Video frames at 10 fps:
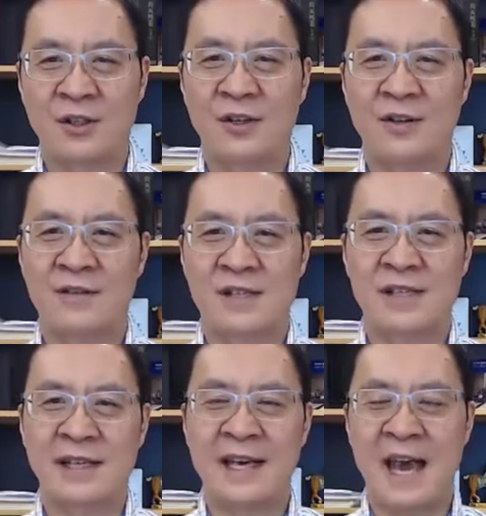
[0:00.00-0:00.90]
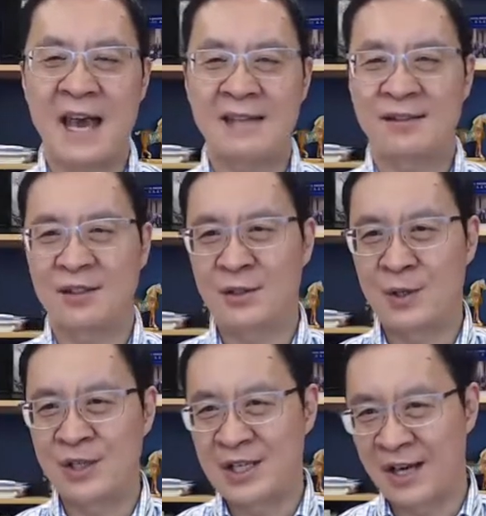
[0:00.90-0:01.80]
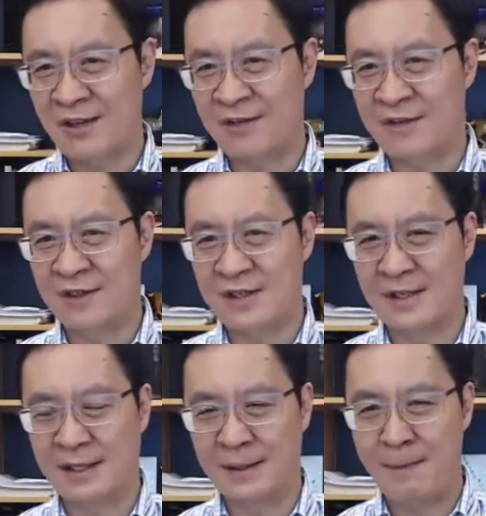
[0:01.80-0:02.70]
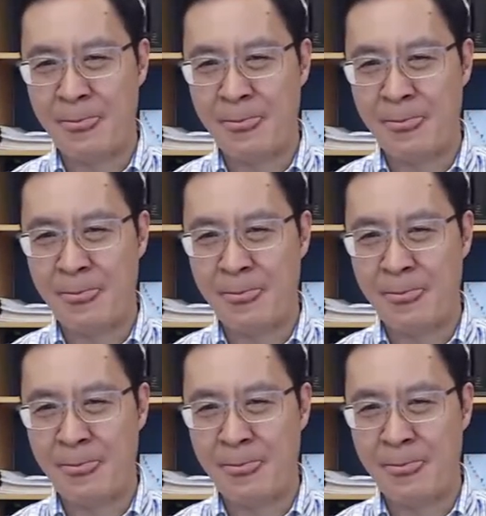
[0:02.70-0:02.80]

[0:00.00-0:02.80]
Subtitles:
University and Kunshan University.